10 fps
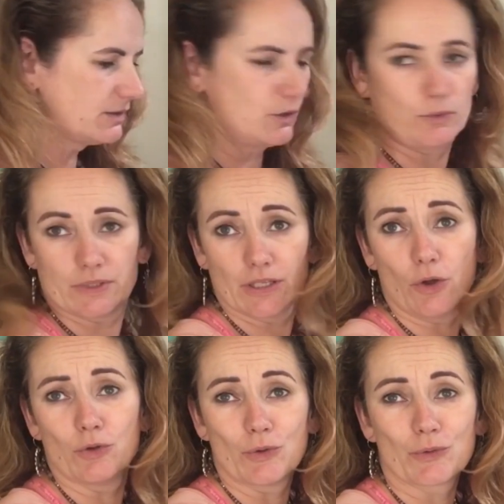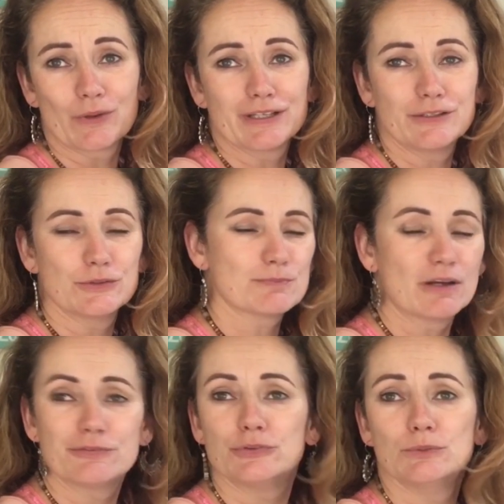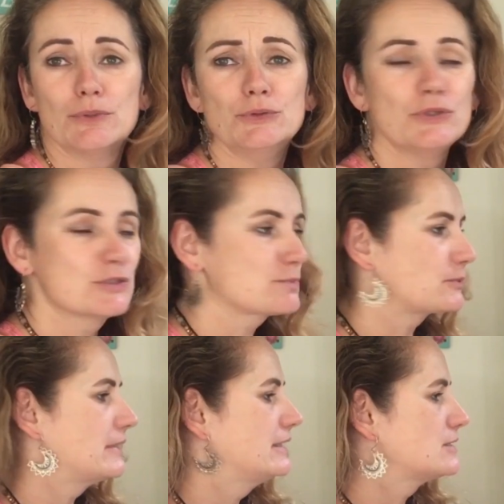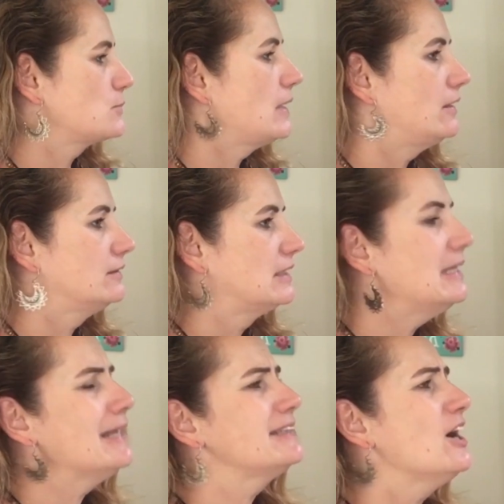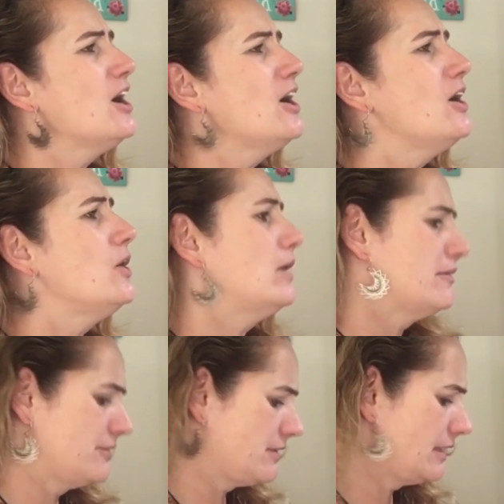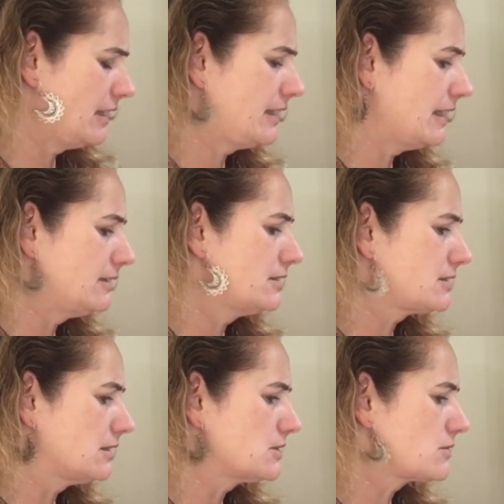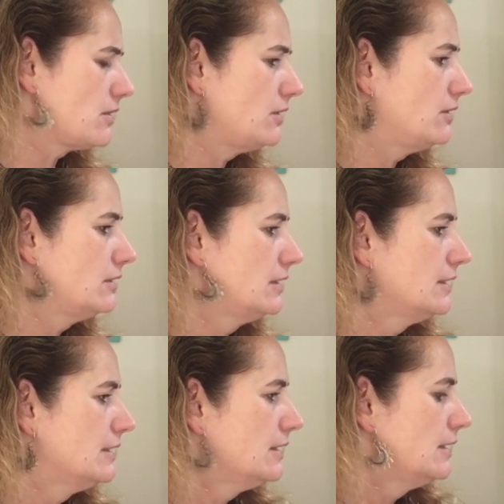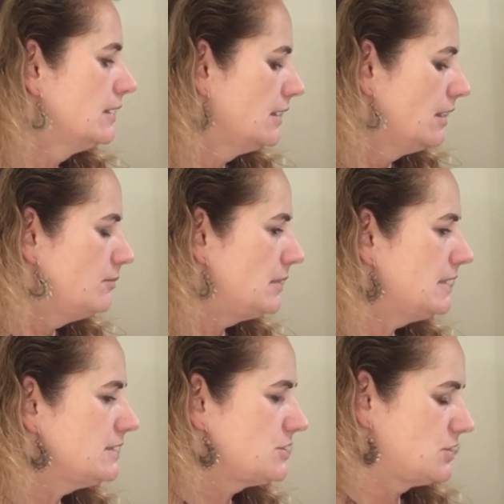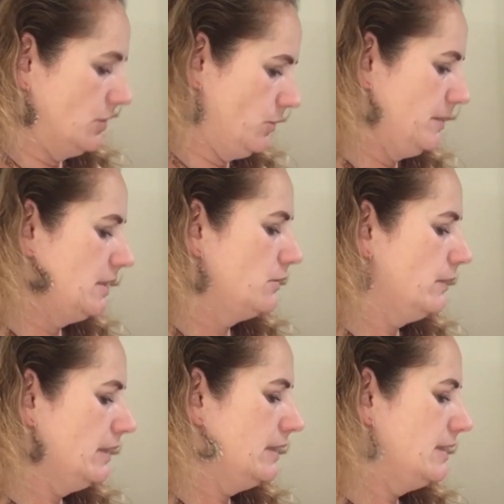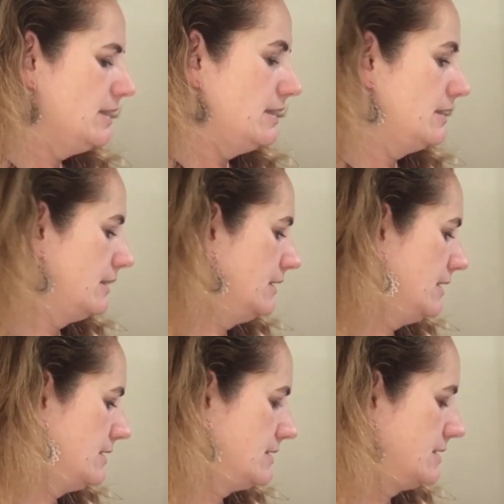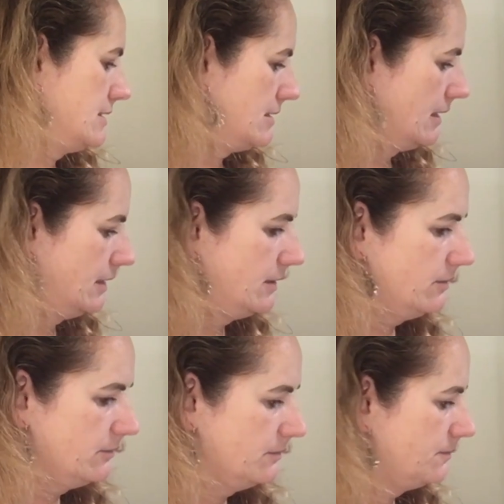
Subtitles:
Already used my full moon spray as well. Let go! Everything I cannot control. Please show me the way. Yes, thank you.